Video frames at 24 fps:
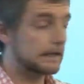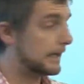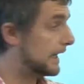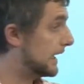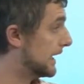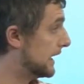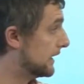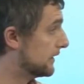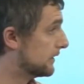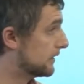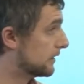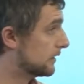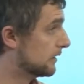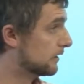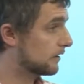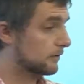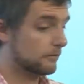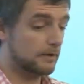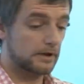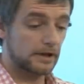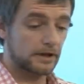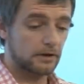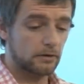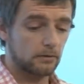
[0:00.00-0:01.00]
And
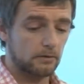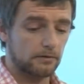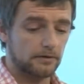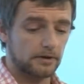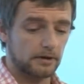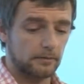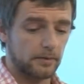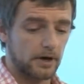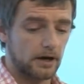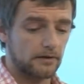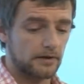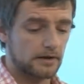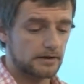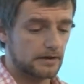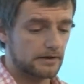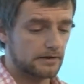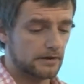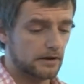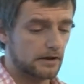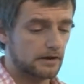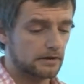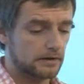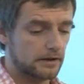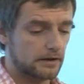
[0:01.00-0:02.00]
the really cool thing about this is
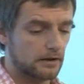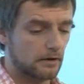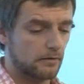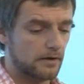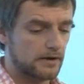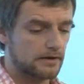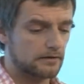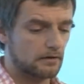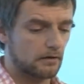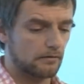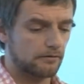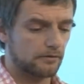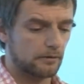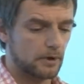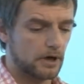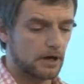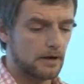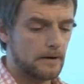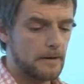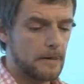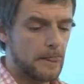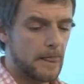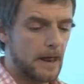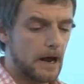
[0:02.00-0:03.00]
that he's not
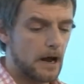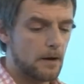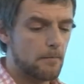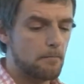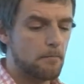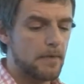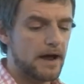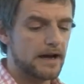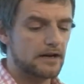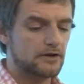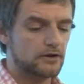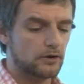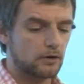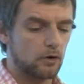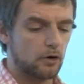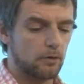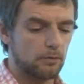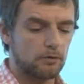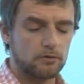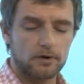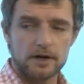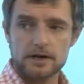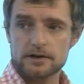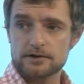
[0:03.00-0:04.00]
from a major
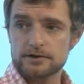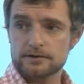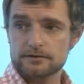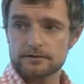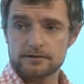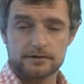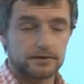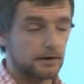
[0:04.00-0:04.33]
corporation.